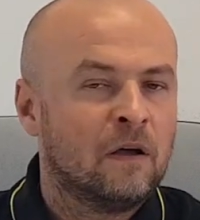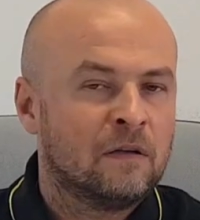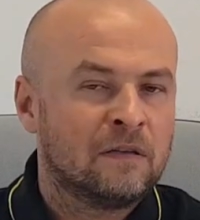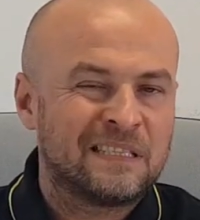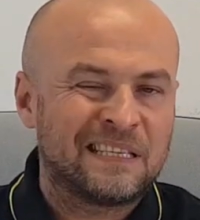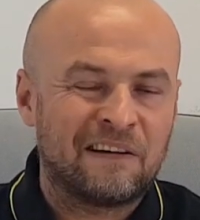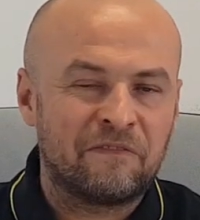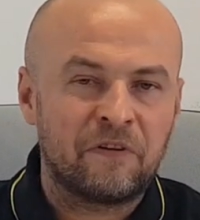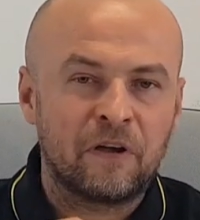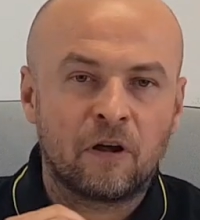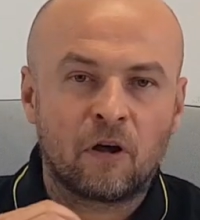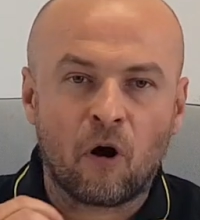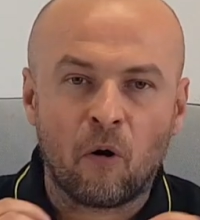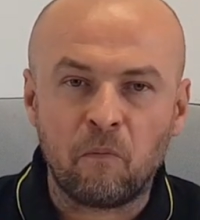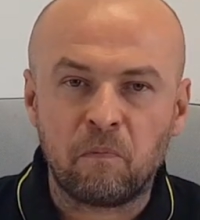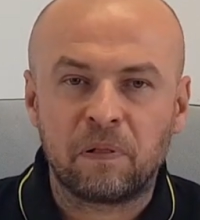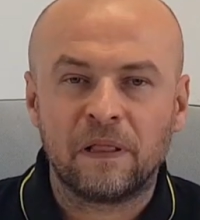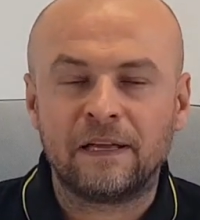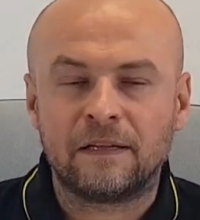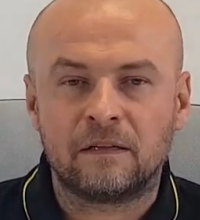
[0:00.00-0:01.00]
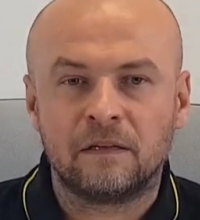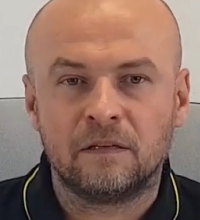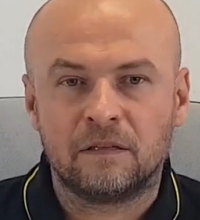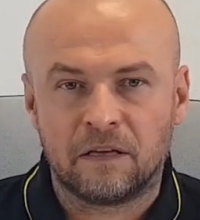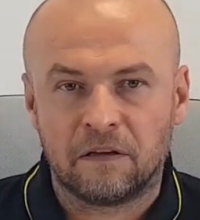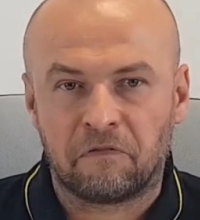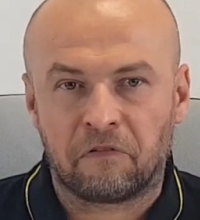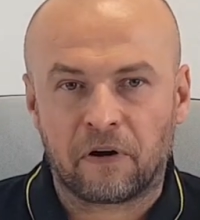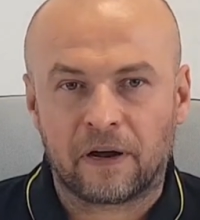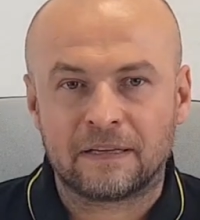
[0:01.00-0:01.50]
something completely
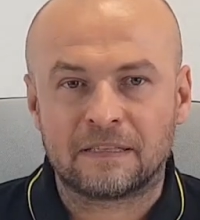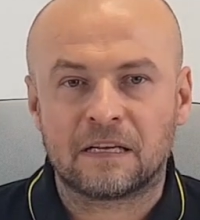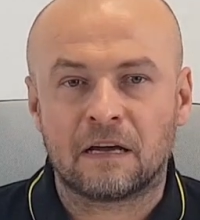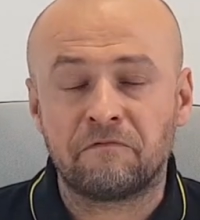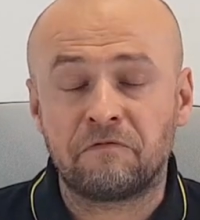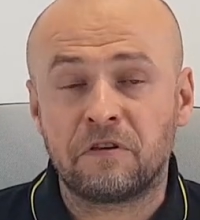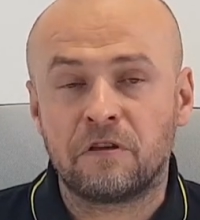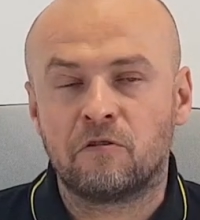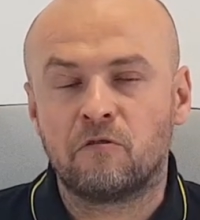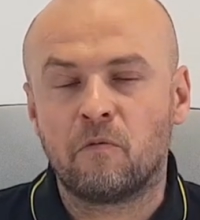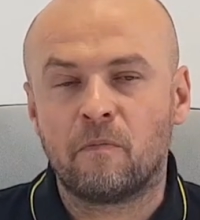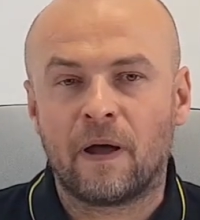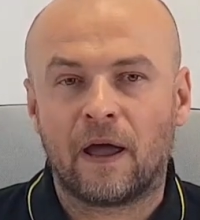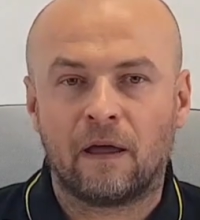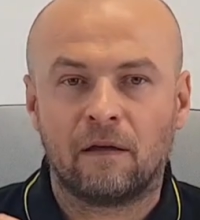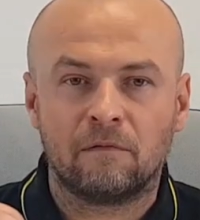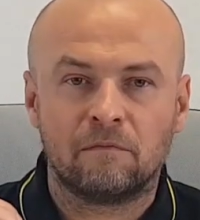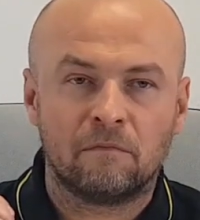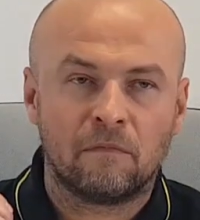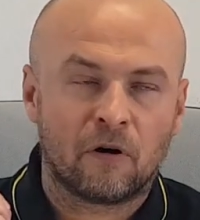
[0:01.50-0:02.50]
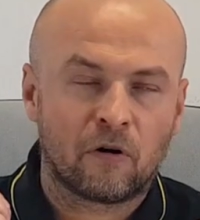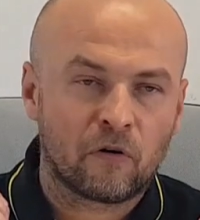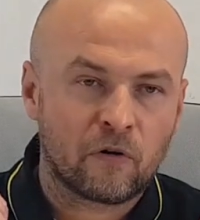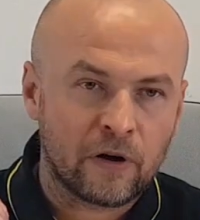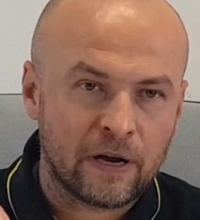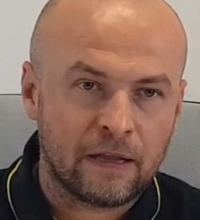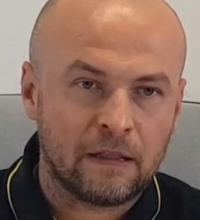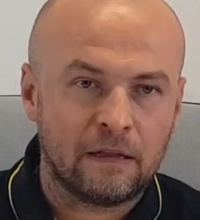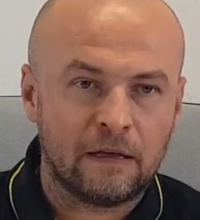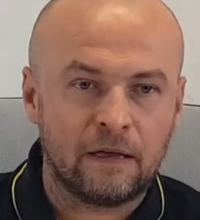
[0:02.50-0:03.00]
different, something you may
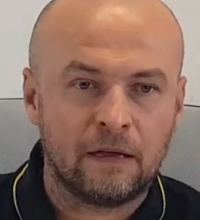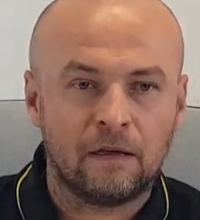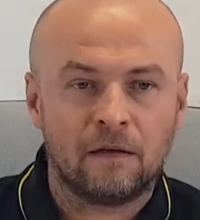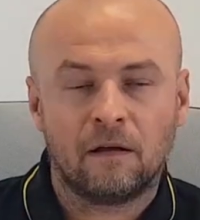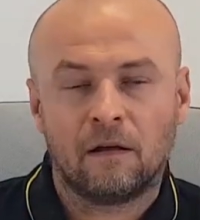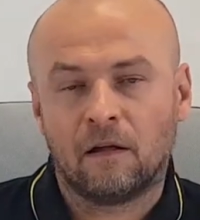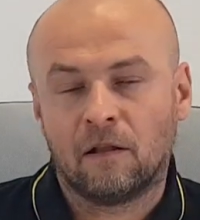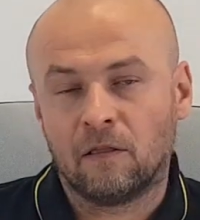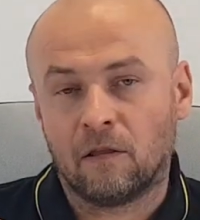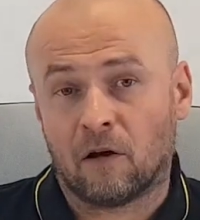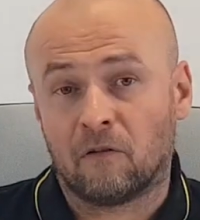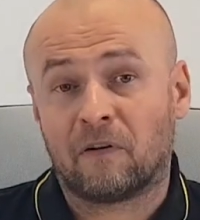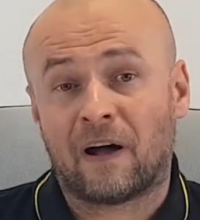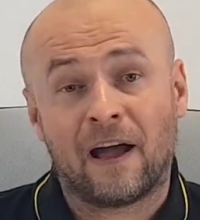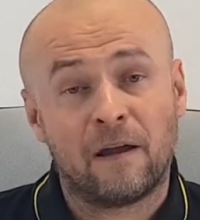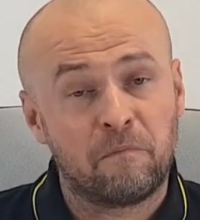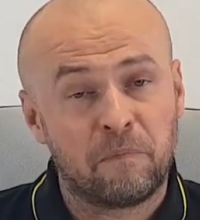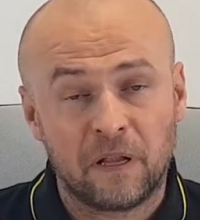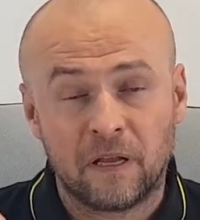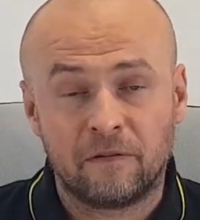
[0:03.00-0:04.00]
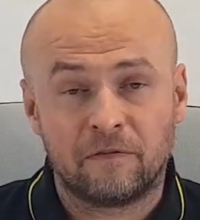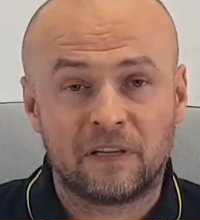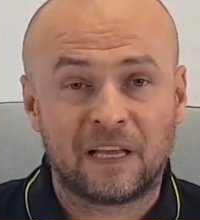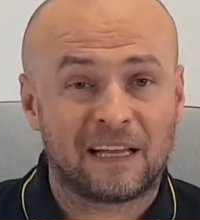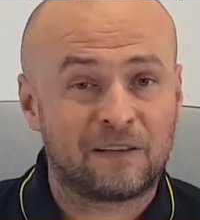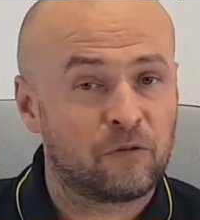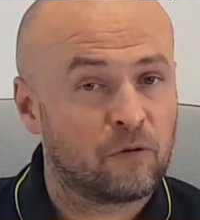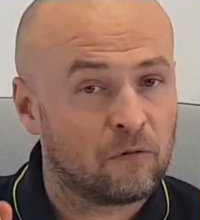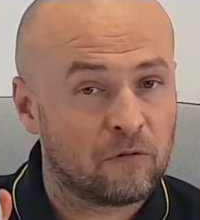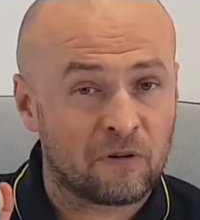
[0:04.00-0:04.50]
really love. I believe
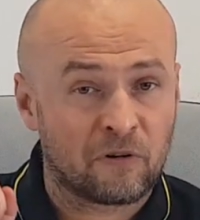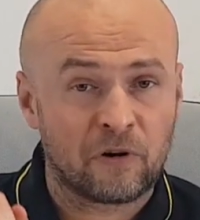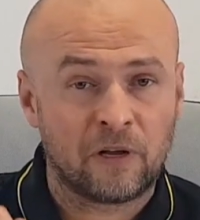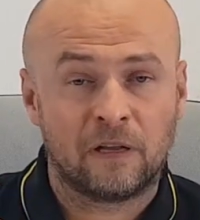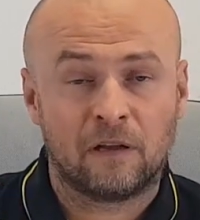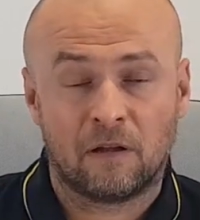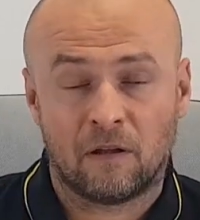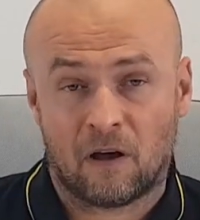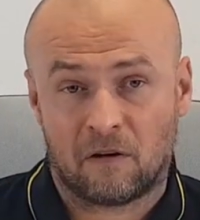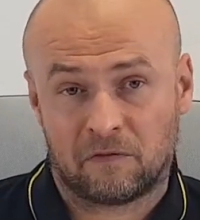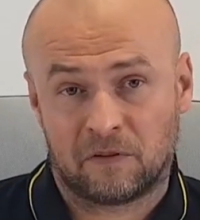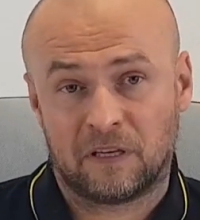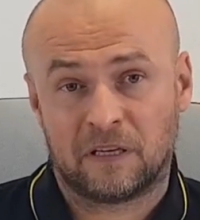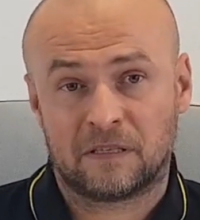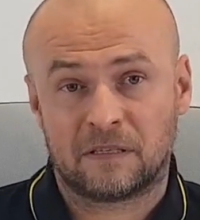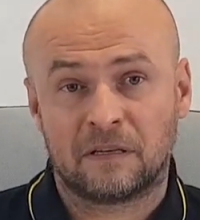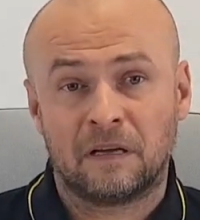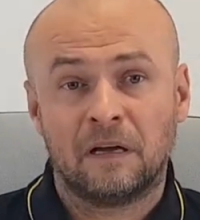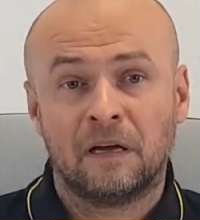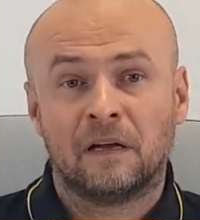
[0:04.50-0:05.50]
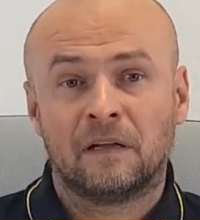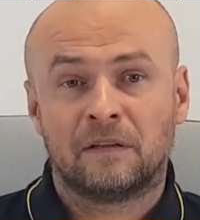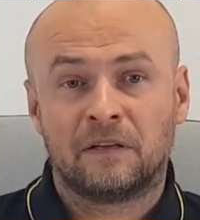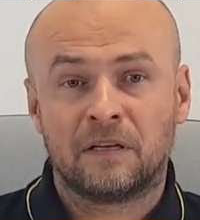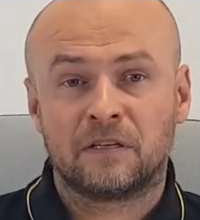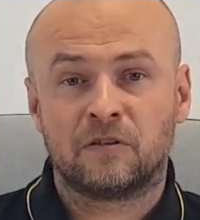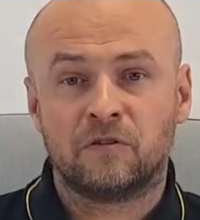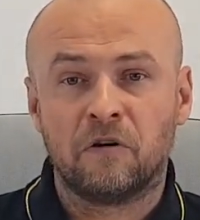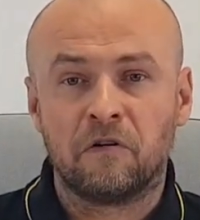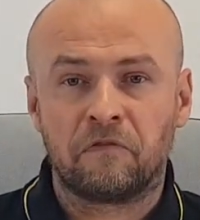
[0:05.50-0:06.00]
that you really love this
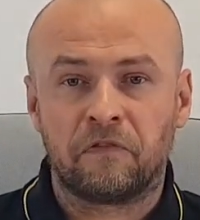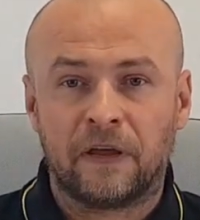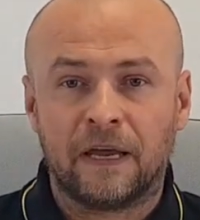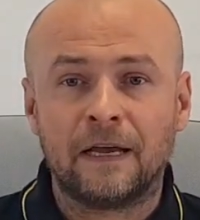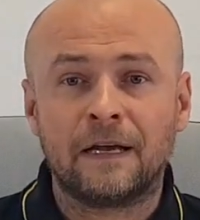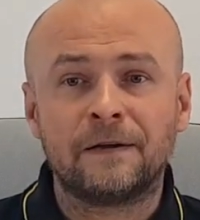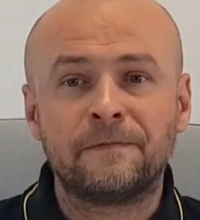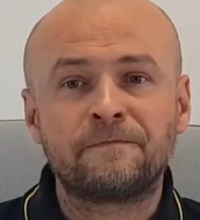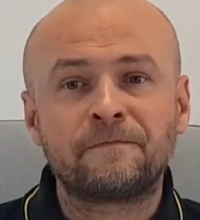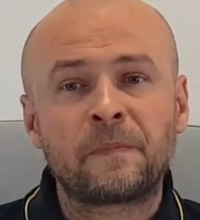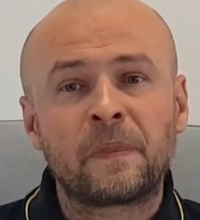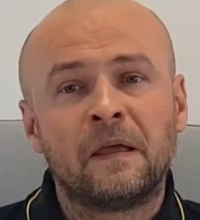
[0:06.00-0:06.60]
new thing.